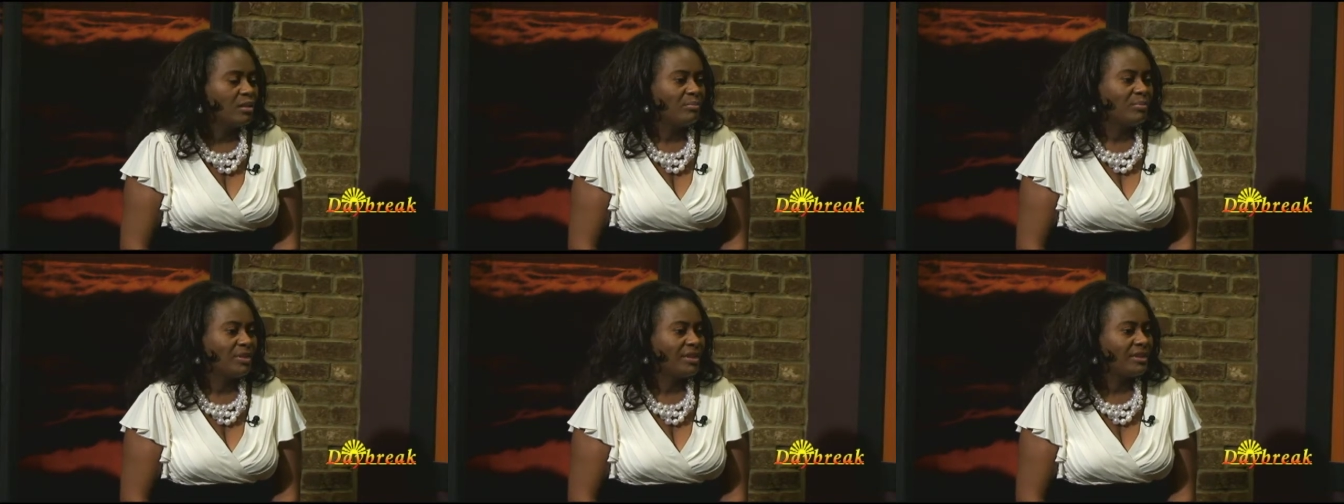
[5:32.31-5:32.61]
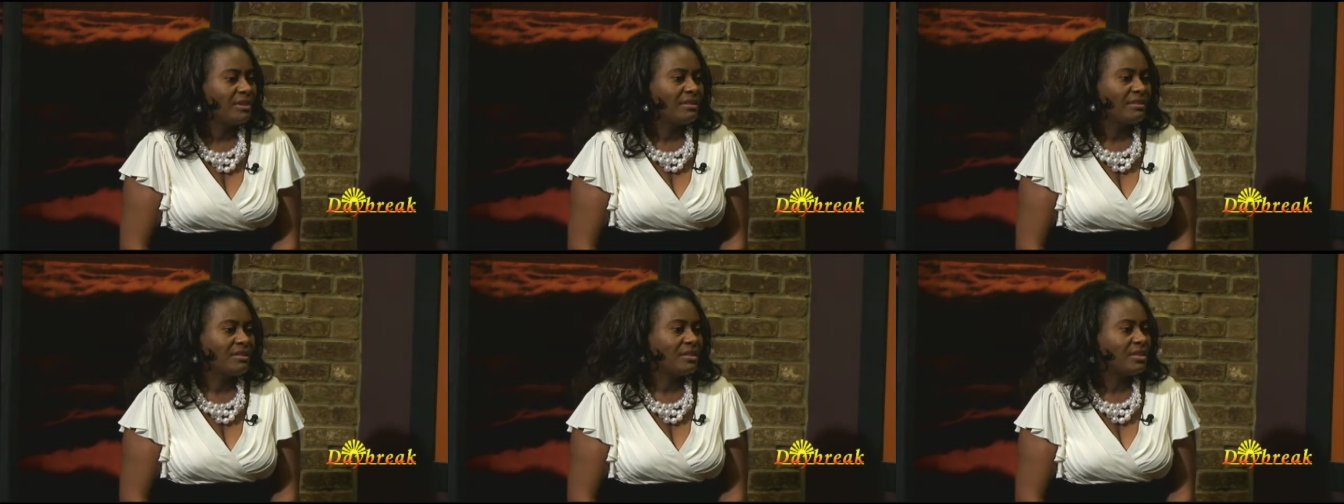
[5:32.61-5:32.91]

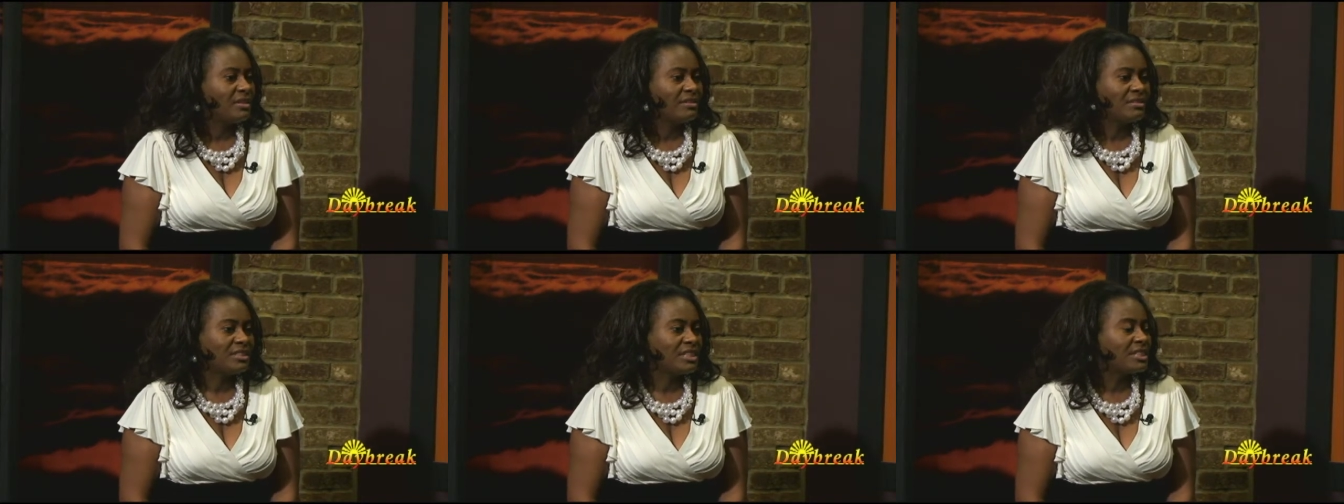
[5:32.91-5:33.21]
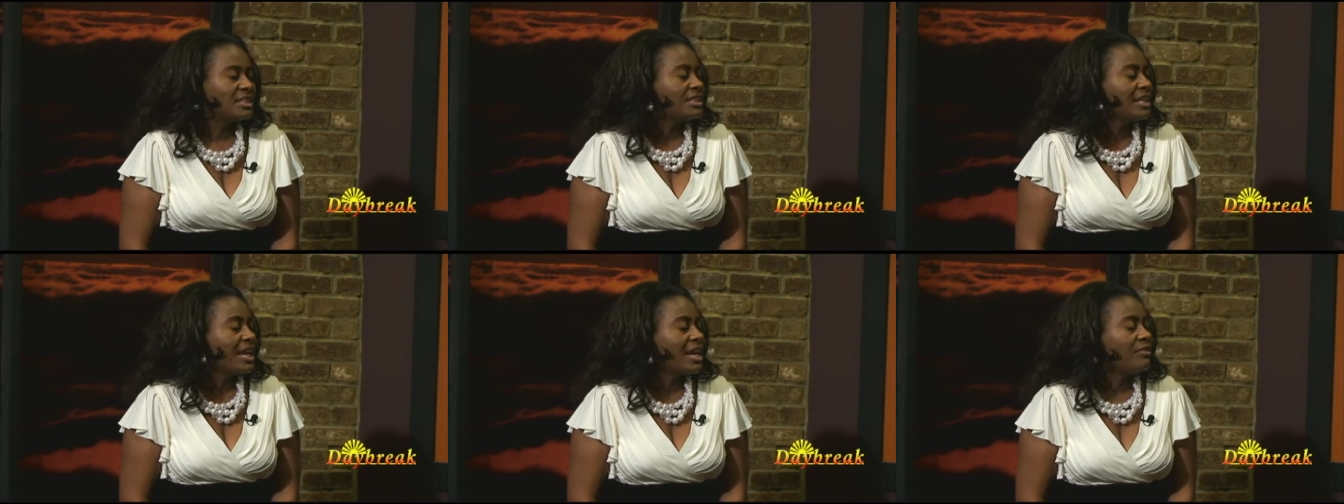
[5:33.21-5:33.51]
But
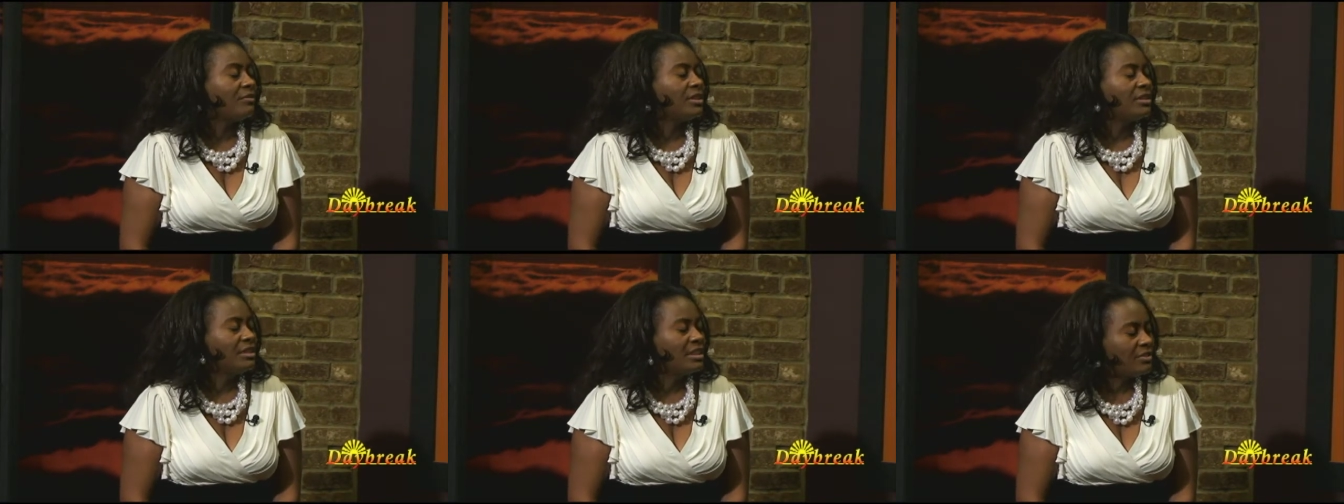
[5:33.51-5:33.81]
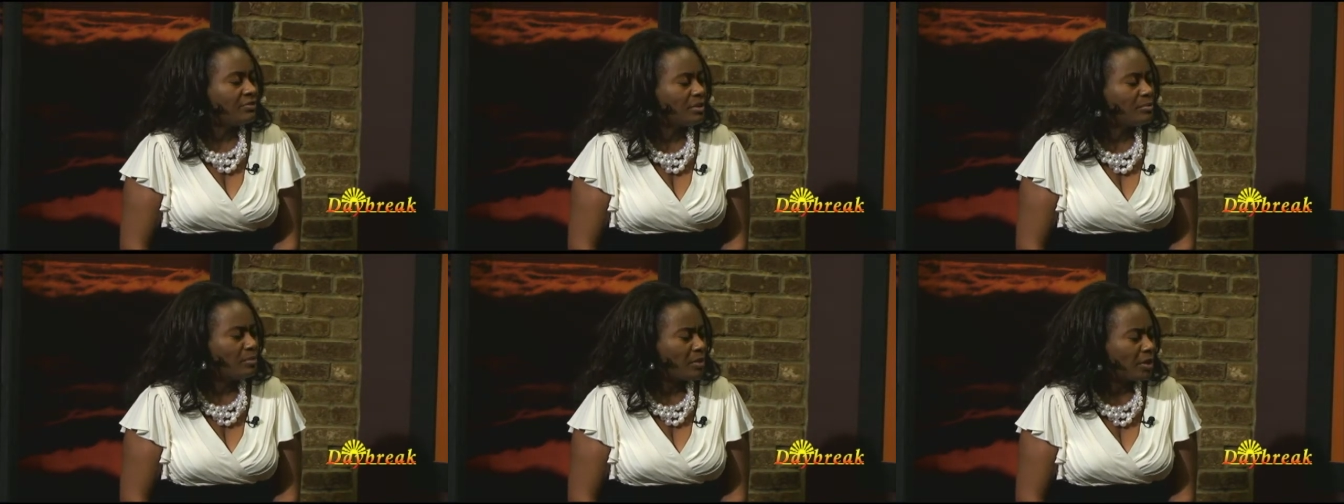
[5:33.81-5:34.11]
just to have a
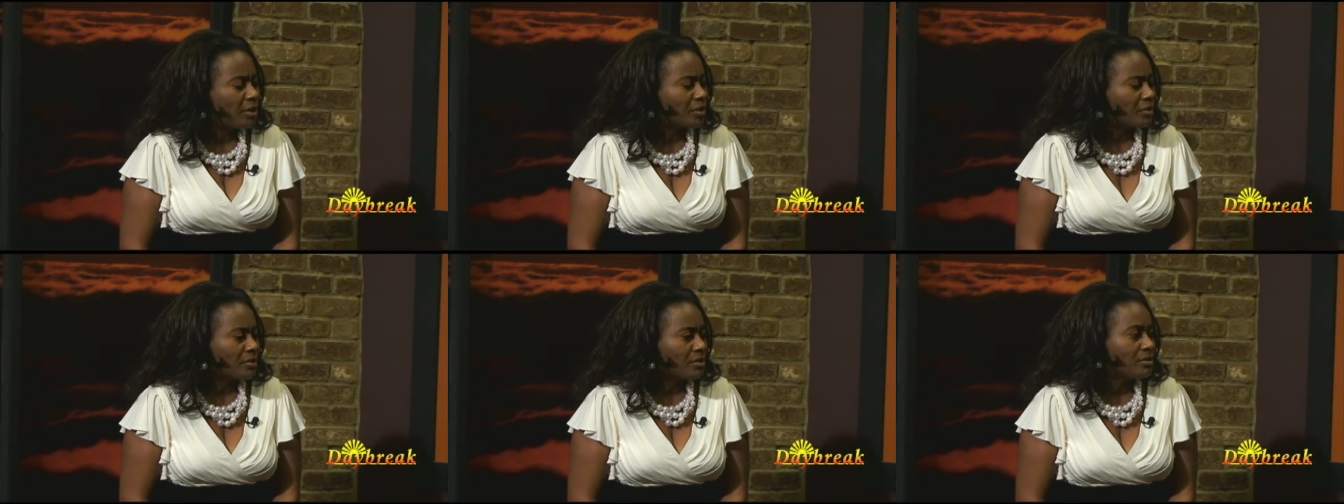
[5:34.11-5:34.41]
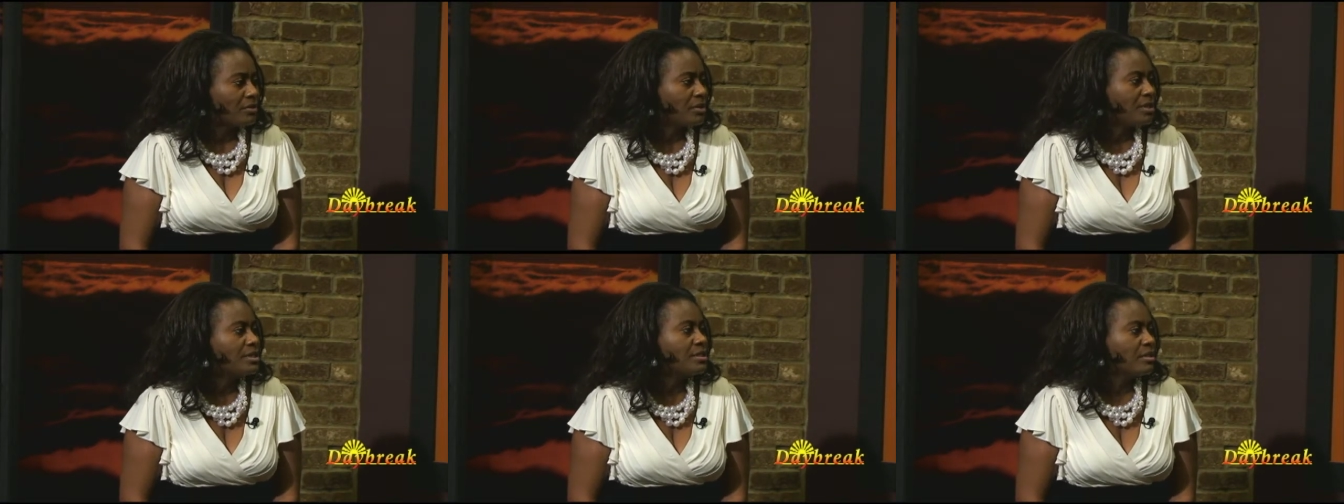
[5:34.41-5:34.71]
living mother
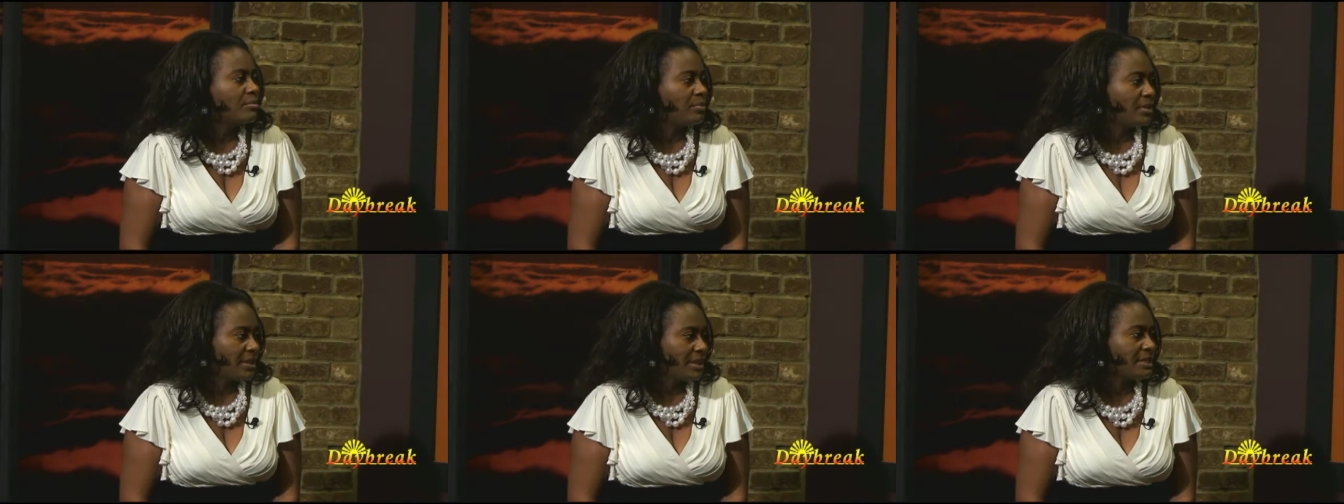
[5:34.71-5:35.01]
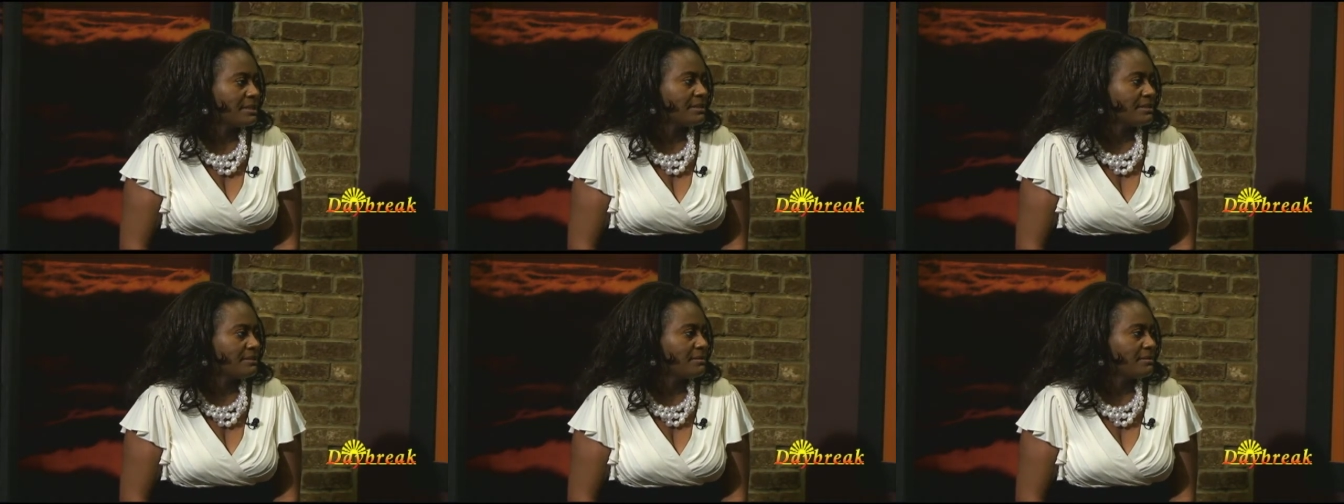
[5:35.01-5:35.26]
is a blessing.